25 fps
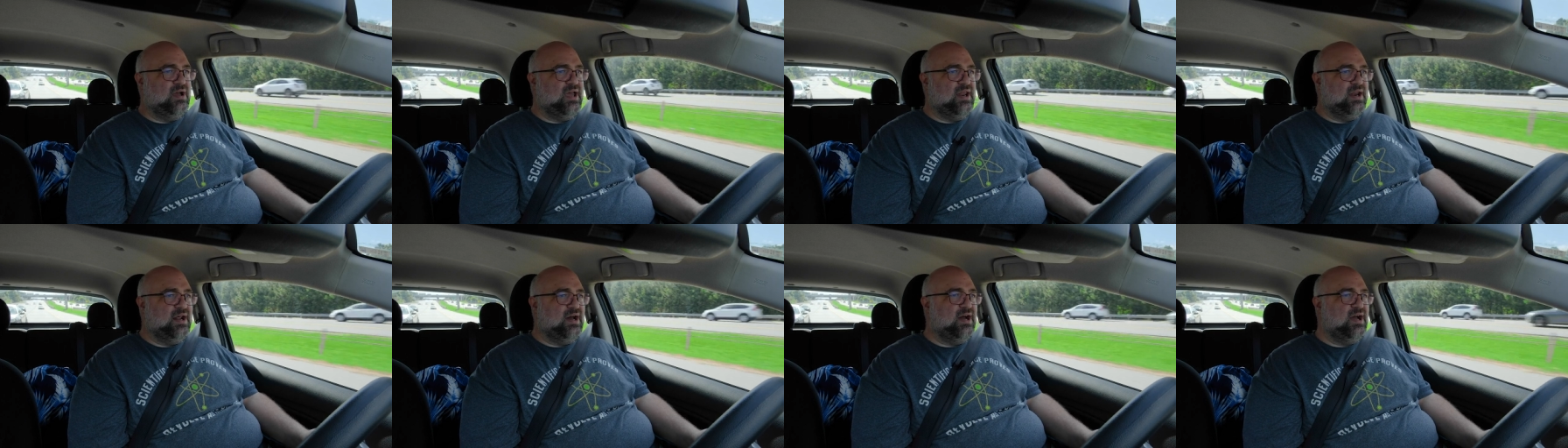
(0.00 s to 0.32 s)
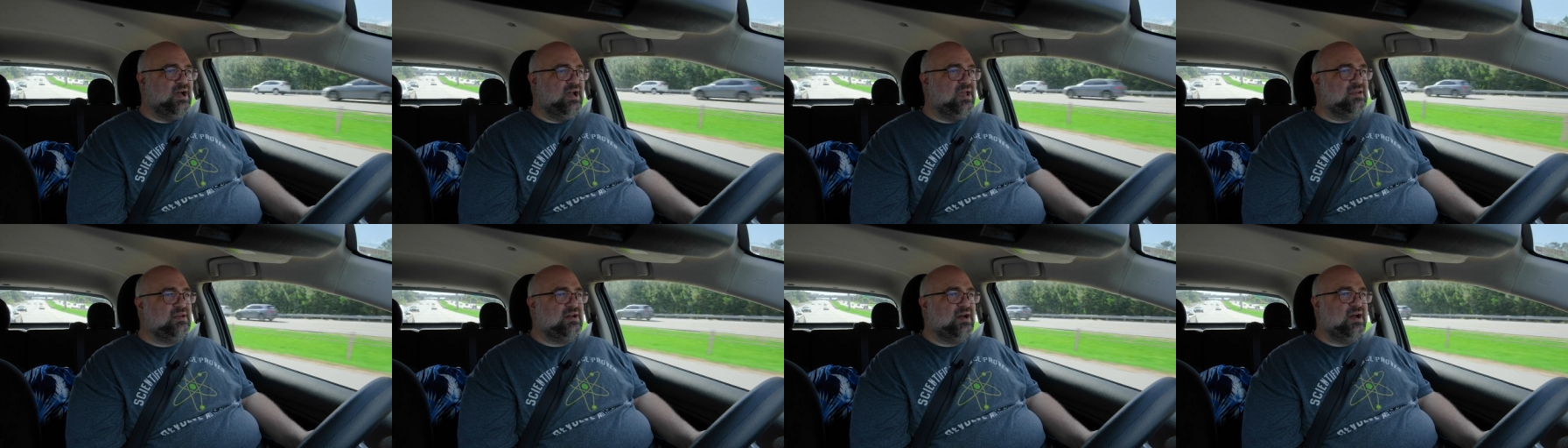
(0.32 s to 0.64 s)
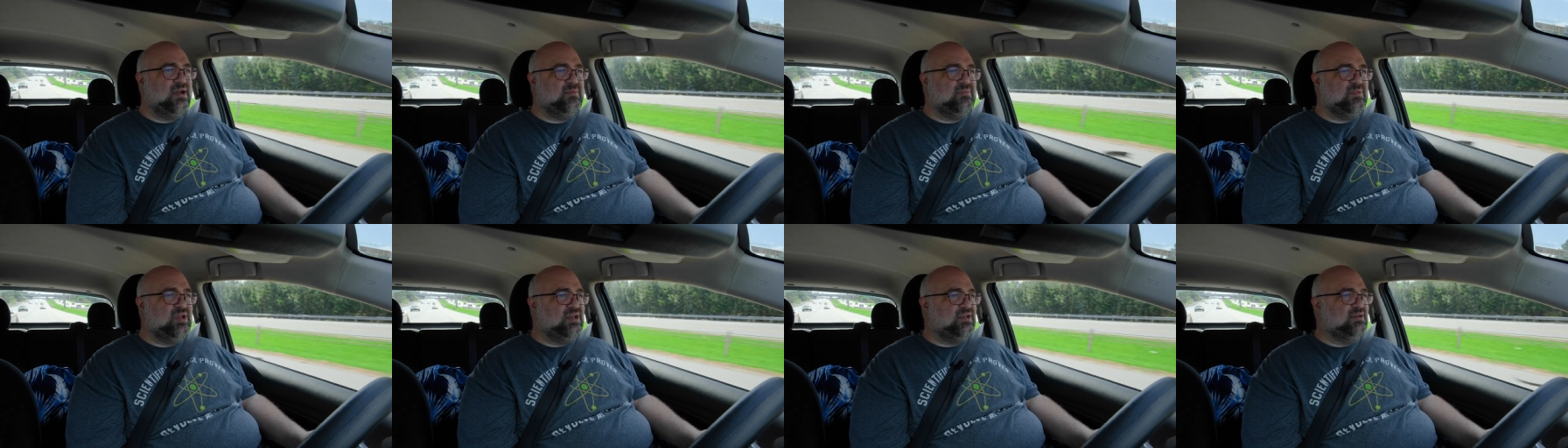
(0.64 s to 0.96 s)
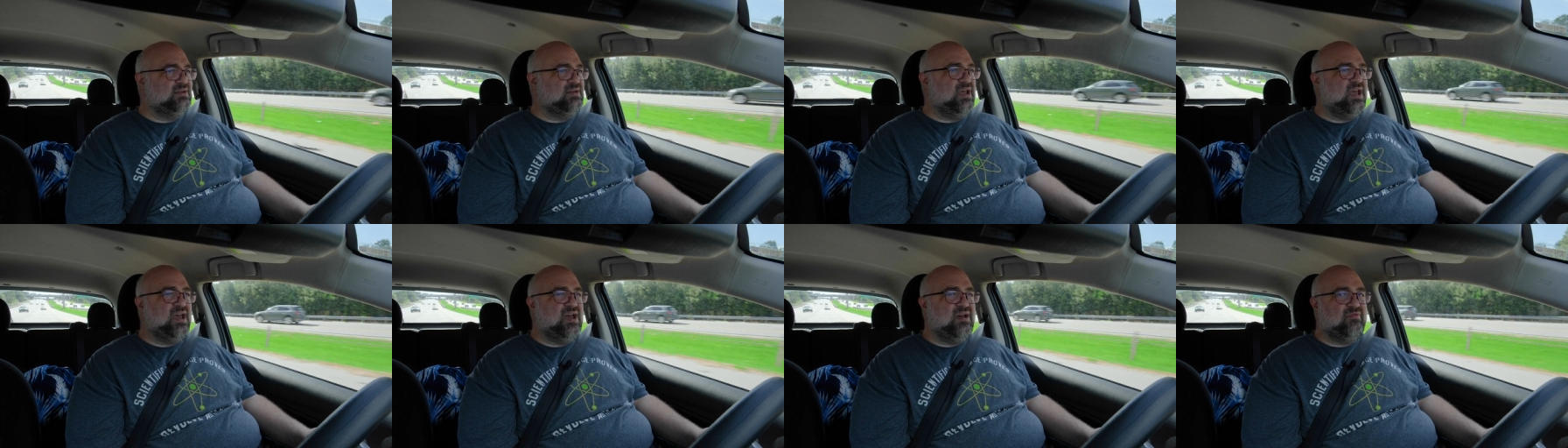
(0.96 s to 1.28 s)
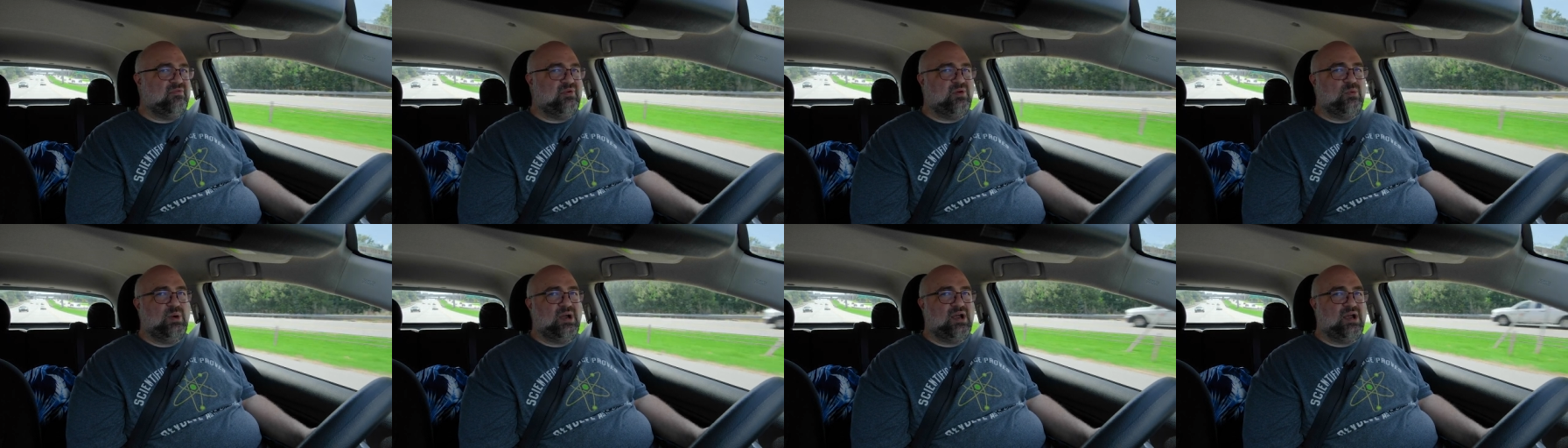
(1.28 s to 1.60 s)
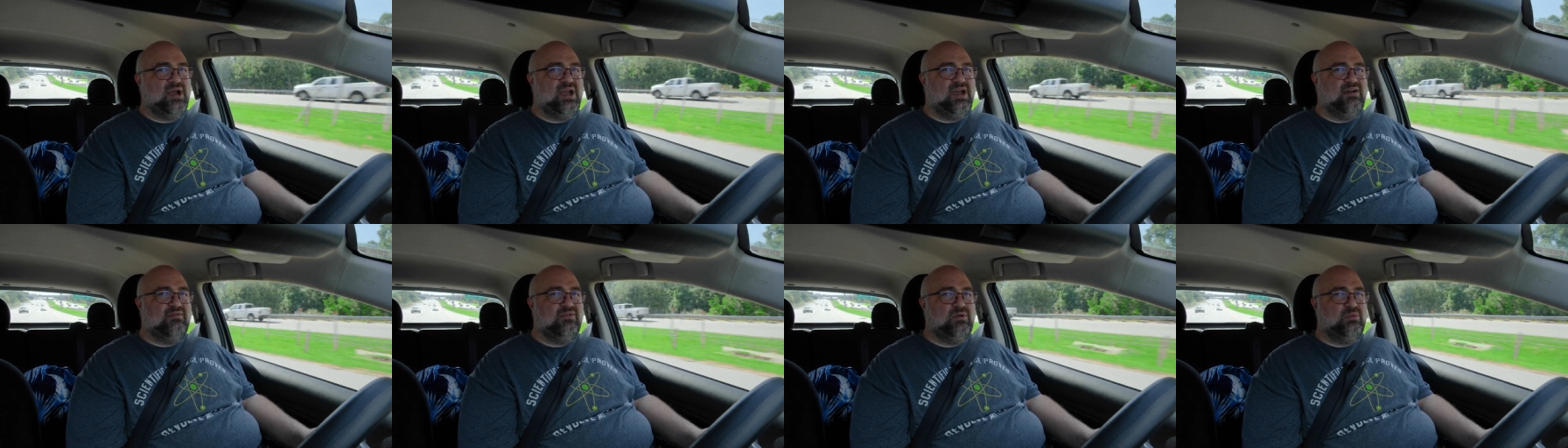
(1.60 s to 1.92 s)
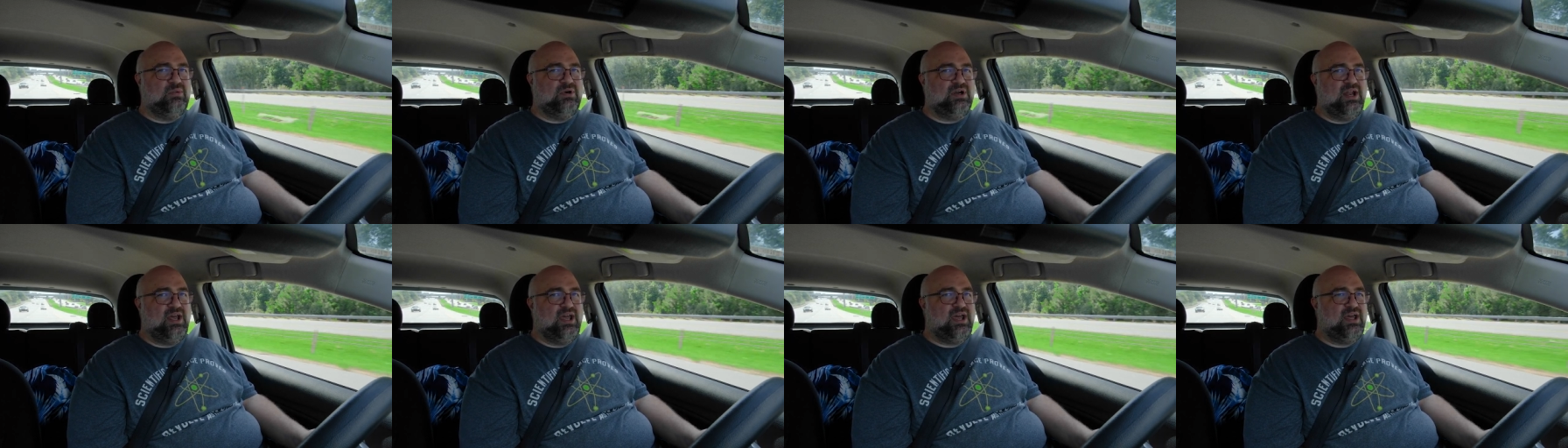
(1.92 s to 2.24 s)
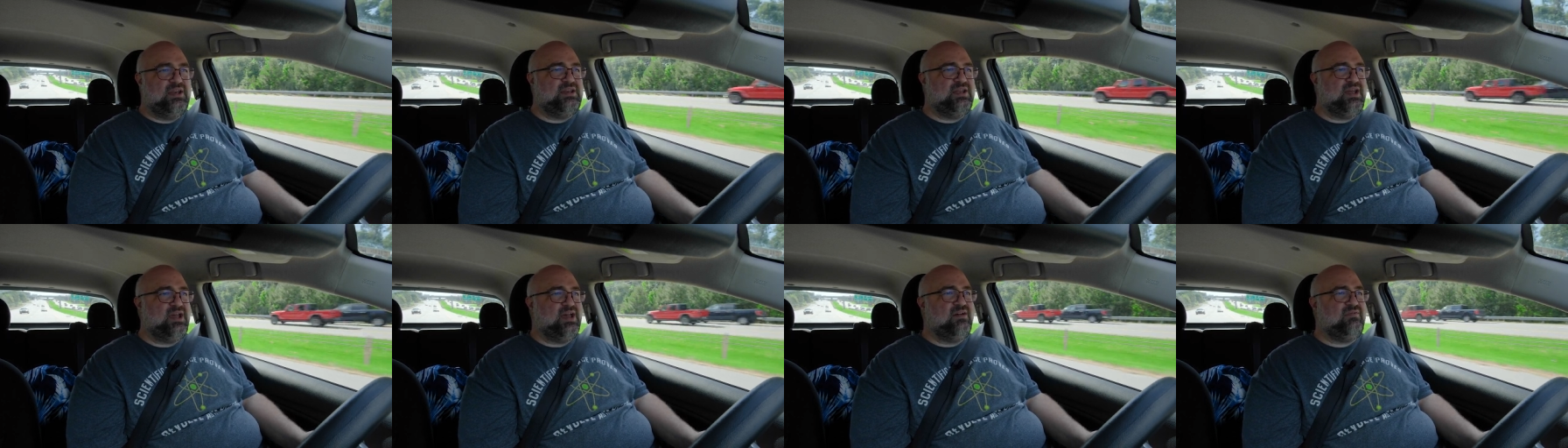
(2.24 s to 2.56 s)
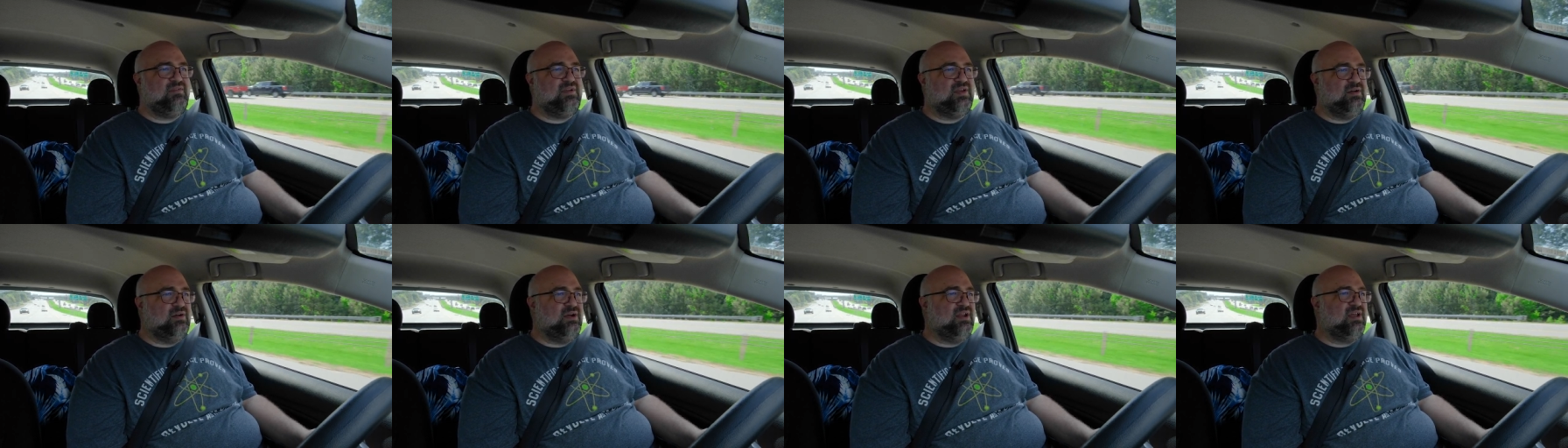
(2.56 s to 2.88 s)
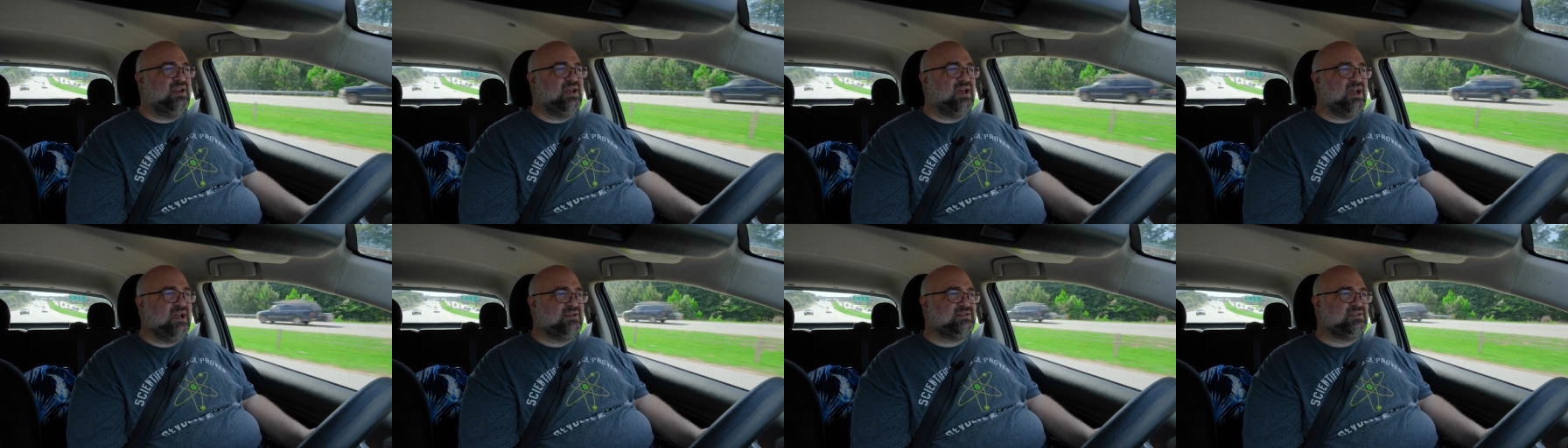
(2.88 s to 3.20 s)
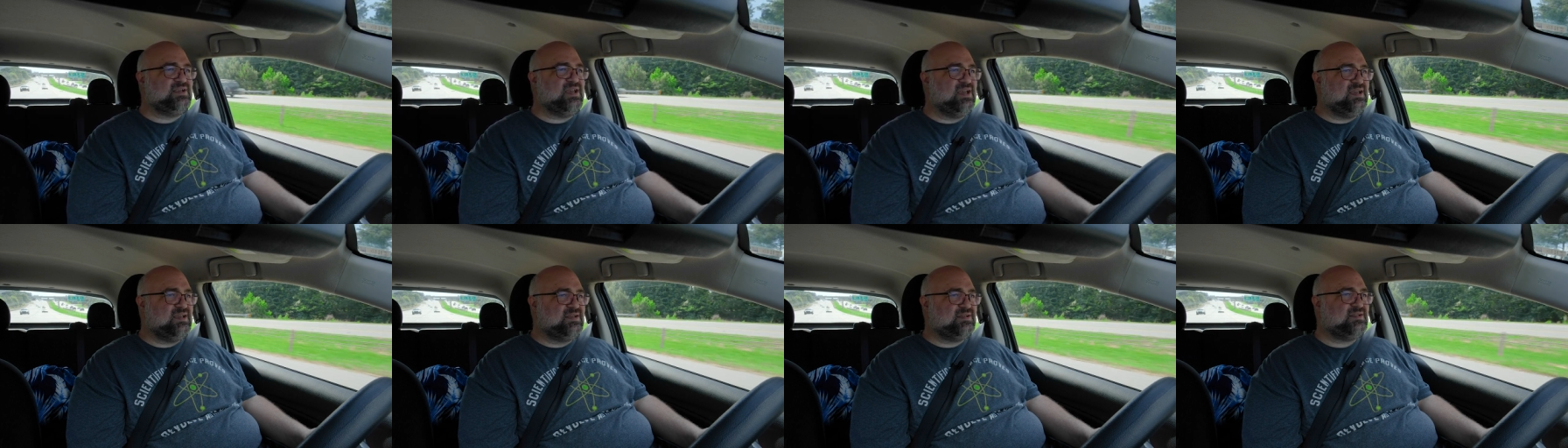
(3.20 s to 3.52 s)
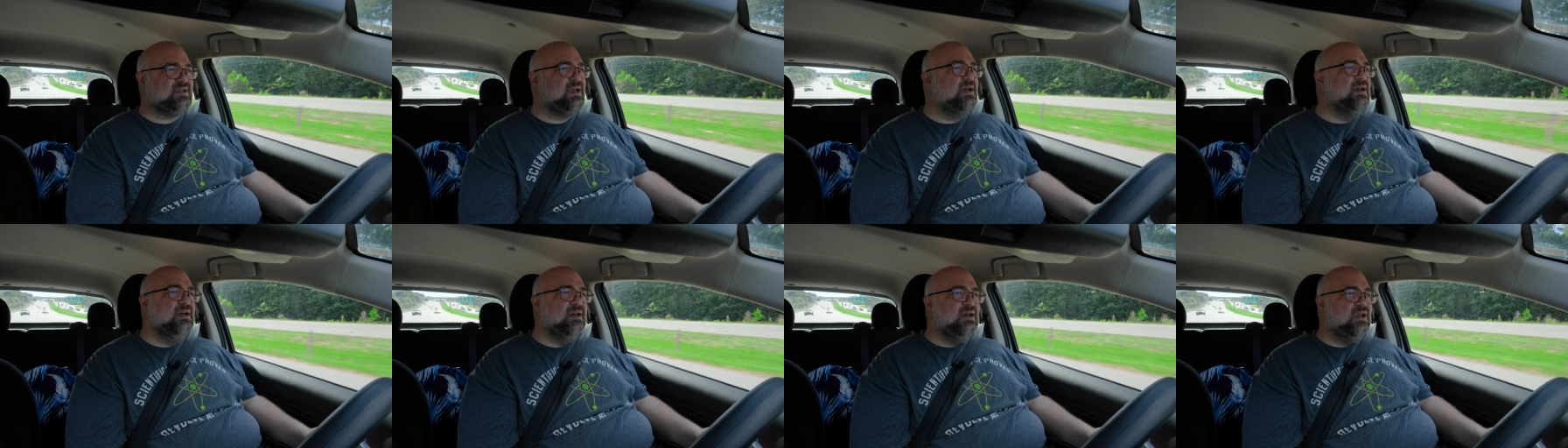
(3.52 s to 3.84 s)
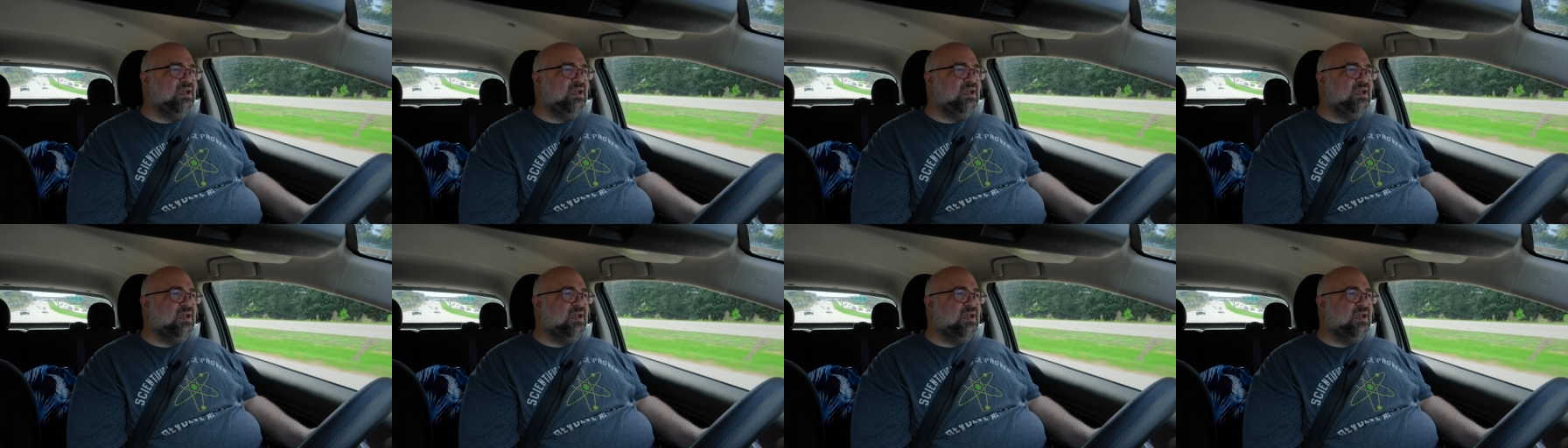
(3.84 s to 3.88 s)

And I mean everywhere. Everyone had to have internet access,